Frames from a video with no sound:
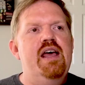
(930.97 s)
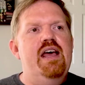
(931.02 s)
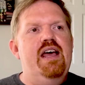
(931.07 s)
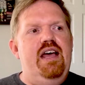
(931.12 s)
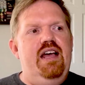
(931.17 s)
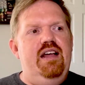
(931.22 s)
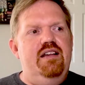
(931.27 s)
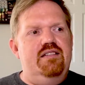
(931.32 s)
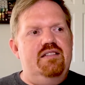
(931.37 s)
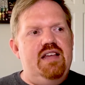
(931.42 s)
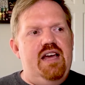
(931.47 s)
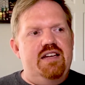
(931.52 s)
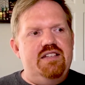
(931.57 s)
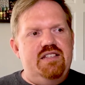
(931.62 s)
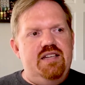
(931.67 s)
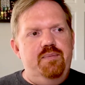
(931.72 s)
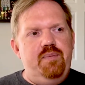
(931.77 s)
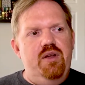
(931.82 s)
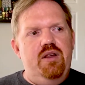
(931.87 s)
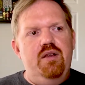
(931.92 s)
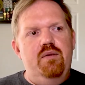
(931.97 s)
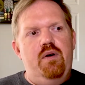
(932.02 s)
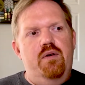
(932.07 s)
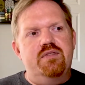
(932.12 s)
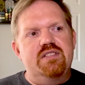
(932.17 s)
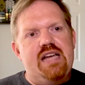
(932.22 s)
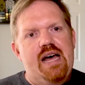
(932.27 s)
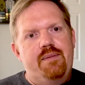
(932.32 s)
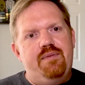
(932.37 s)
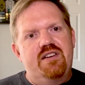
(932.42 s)
is that typically what
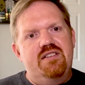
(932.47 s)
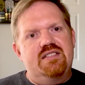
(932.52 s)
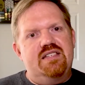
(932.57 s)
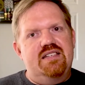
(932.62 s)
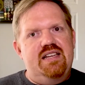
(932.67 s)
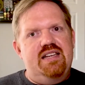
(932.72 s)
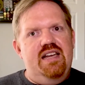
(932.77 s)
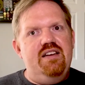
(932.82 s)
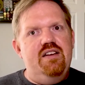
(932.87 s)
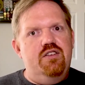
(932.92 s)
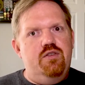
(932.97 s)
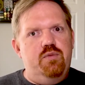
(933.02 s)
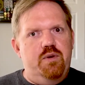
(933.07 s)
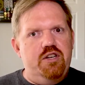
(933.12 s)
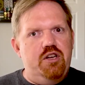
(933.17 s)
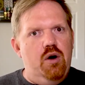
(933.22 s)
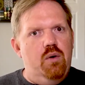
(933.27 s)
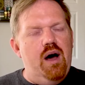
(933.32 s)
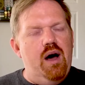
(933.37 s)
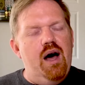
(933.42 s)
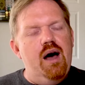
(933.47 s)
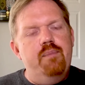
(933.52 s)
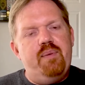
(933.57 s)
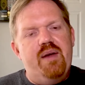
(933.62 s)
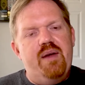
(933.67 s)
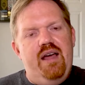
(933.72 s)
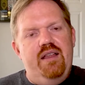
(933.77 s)
was happening is attendance would go up